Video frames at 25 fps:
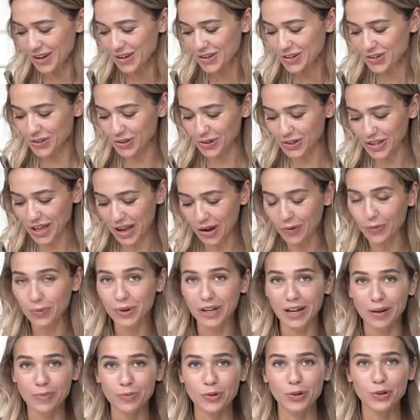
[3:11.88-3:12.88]
So now
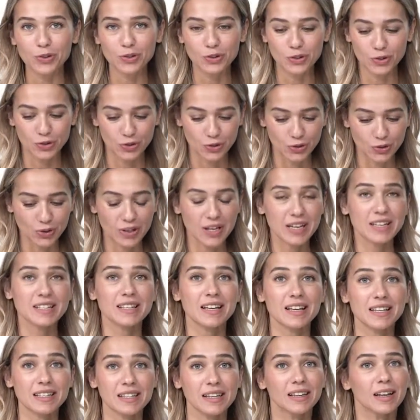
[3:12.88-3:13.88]
what I'm going to do, as
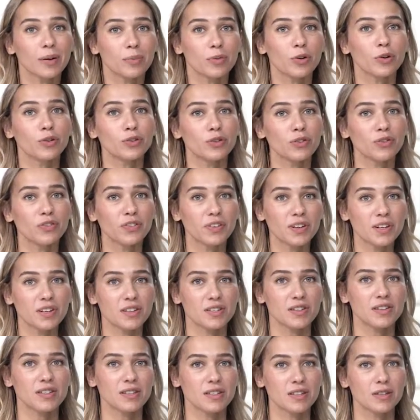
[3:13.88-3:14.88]
I said, I'm going to finish
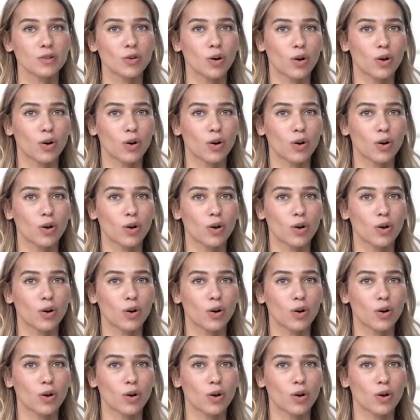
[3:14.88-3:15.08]
this in the